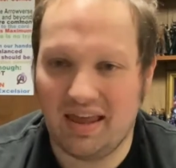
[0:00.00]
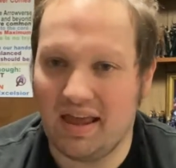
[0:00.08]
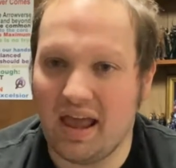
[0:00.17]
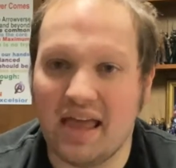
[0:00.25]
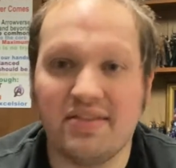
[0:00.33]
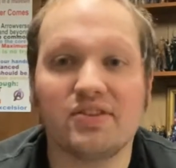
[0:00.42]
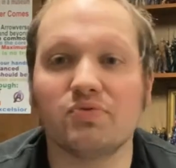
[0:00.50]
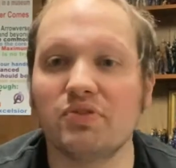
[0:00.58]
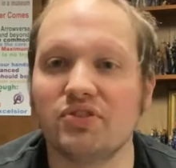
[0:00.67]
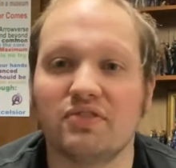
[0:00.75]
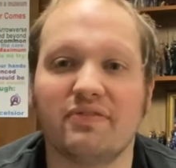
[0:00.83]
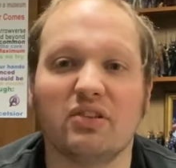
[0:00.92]
And this one
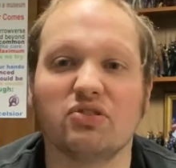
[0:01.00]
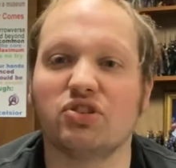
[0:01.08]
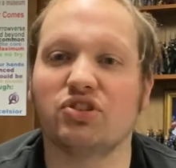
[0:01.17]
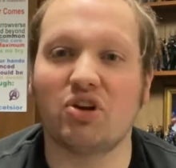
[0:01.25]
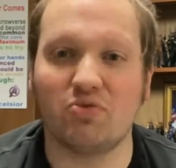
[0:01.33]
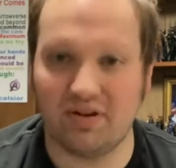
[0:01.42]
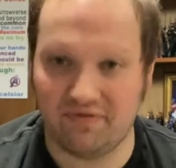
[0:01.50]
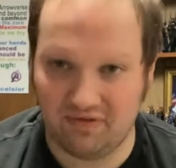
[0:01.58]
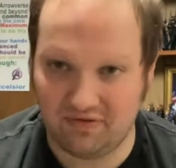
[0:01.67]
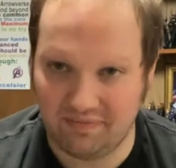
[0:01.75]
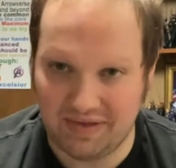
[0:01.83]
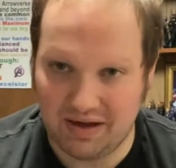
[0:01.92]
just felt so different
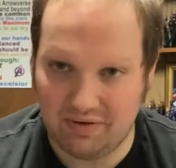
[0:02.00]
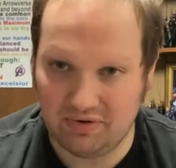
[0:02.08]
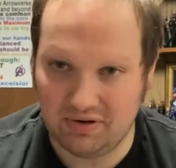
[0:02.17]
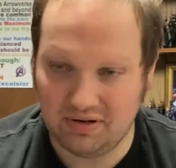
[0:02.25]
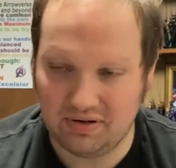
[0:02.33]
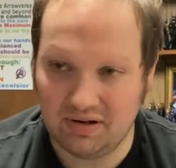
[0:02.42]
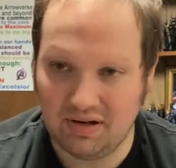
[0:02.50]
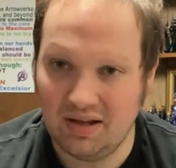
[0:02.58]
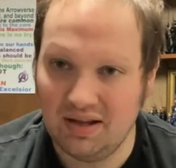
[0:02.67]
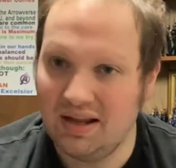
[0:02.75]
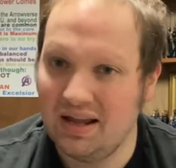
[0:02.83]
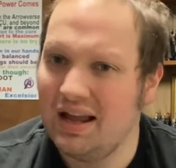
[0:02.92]
from that one.
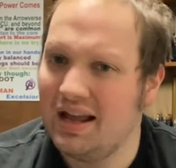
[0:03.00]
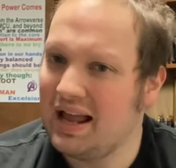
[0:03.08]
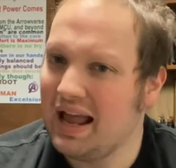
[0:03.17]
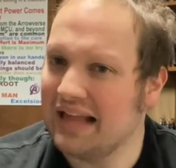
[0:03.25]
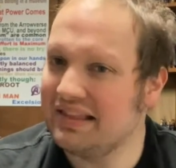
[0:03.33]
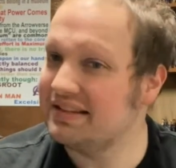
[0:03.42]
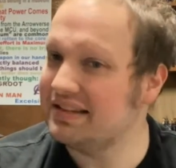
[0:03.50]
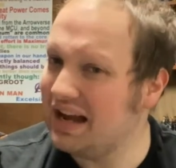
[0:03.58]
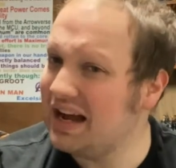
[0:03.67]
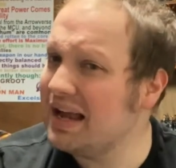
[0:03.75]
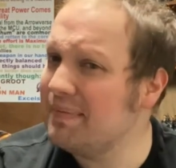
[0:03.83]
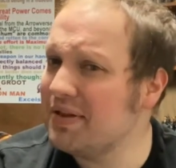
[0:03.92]
At the
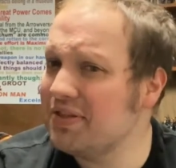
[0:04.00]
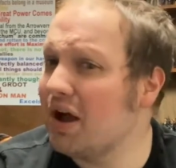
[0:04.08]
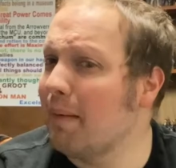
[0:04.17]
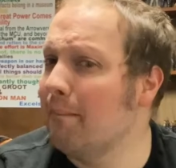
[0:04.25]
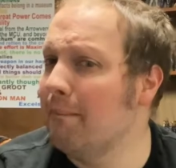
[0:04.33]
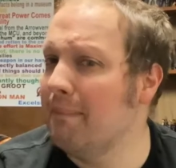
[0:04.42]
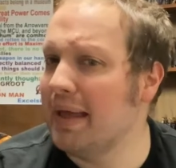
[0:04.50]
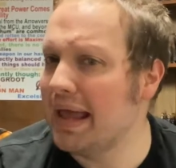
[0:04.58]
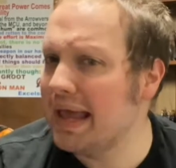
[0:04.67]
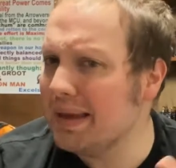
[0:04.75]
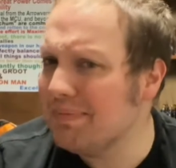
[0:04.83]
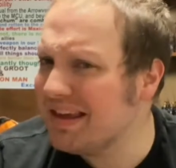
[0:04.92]
time, I thought
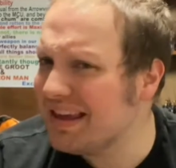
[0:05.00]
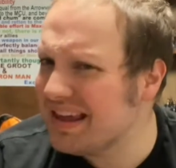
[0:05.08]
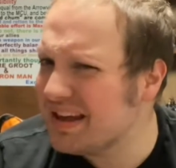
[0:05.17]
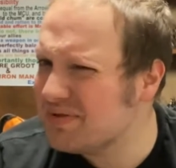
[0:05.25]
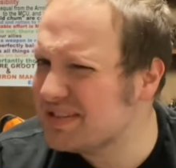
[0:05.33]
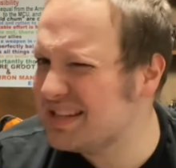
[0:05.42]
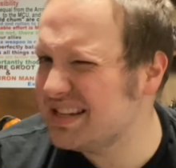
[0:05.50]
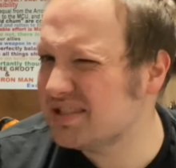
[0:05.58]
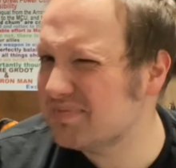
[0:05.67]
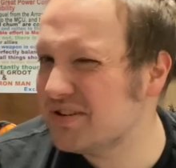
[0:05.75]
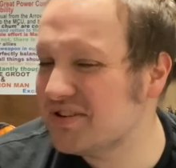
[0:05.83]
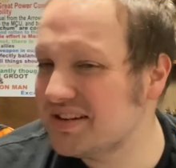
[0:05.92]
maybe it was the
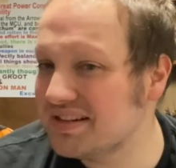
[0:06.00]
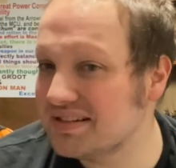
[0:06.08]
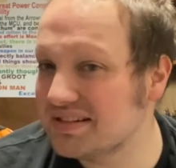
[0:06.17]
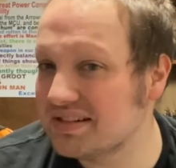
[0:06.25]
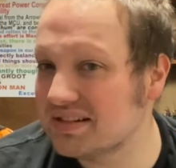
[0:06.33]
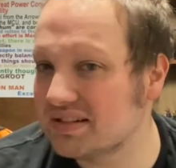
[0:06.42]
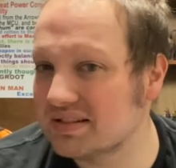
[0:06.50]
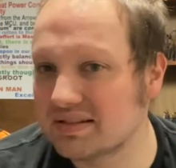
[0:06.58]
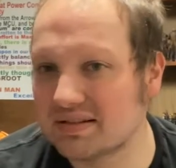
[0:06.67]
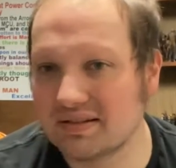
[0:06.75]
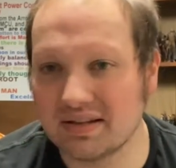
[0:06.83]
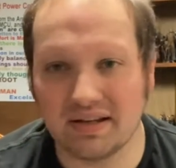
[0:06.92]

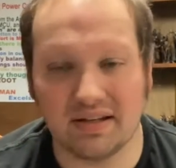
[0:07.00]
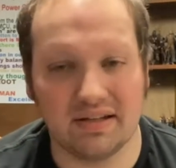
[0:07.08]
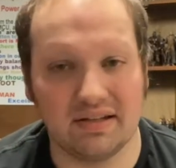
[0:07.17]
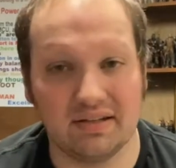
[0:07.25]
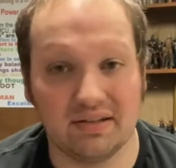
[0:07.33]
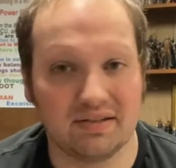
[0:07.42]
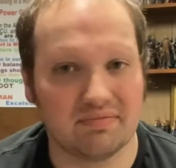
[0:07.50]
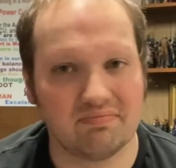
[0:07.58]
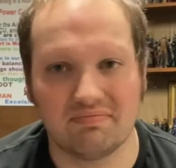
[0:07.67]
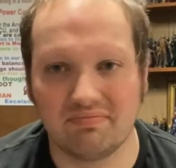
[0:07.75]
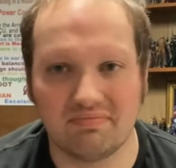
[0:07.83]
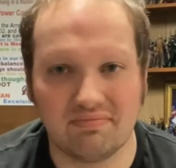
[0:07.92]
experience, because,
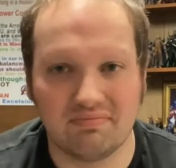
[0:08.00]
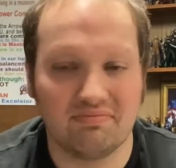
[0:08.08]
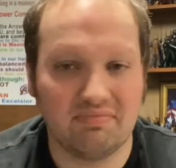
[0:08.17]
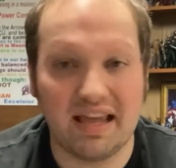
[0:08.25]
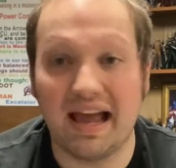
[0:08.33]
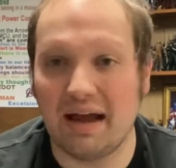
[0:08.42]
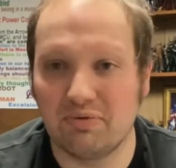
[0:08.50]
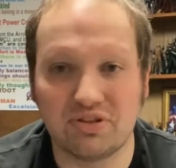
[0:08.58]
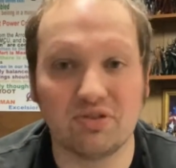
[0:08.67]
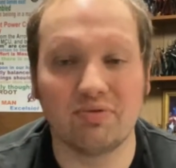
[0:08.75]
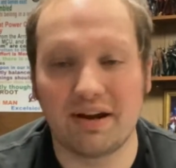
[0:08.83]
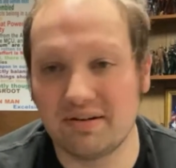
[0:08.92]
yeah, I was
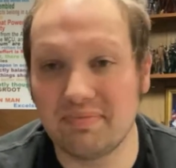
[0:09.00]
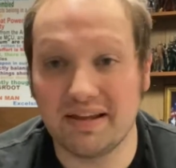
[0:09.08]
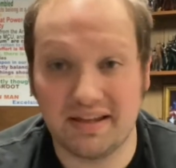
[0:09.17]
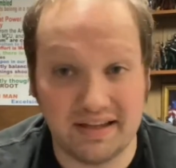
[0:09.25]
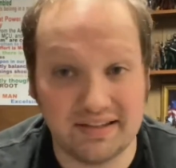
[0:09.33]
surrounded by kids.